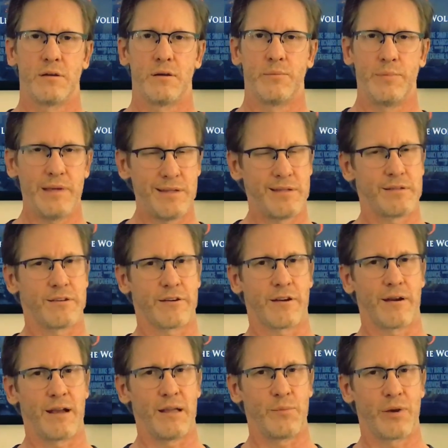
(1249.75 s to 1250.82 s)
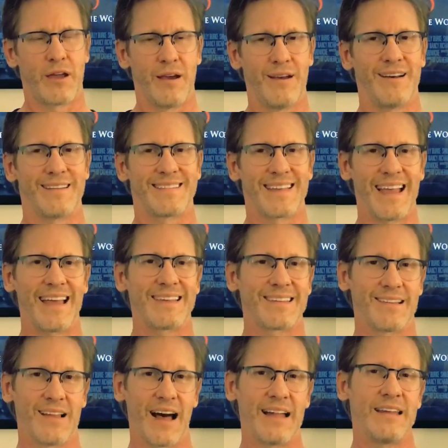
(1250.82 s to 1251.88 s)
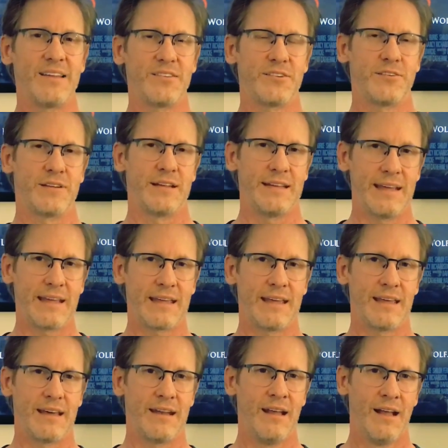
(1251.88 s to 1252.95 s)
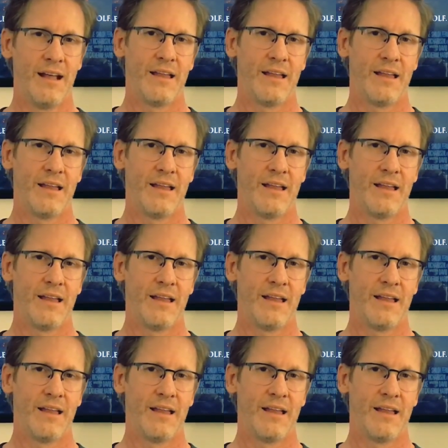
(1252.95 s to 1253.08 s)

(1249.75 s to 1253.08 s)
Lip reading: beaches are great because sand's a lot easier to dig in